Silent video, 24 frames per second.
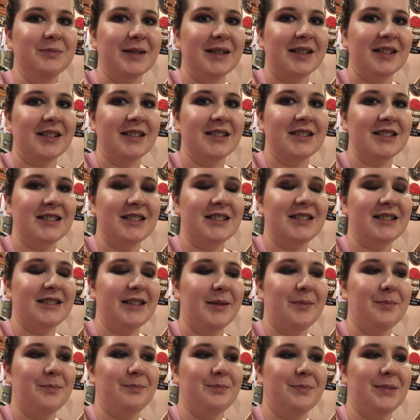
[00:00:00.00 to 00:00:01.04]
my
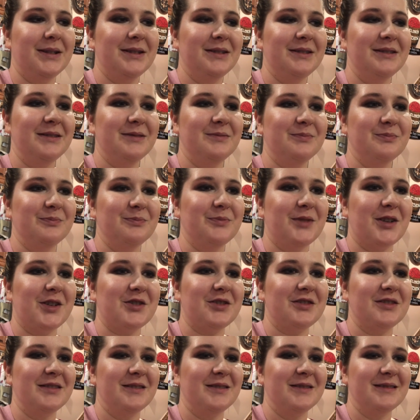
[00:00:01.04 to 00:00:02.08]
Snape
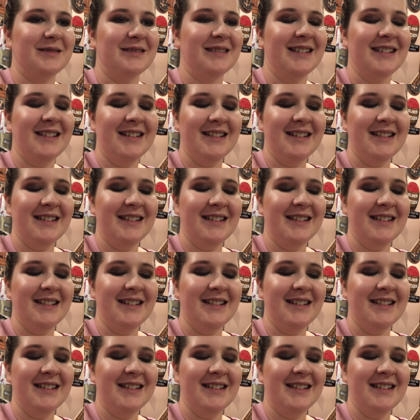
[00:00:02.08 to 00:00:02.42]
impression,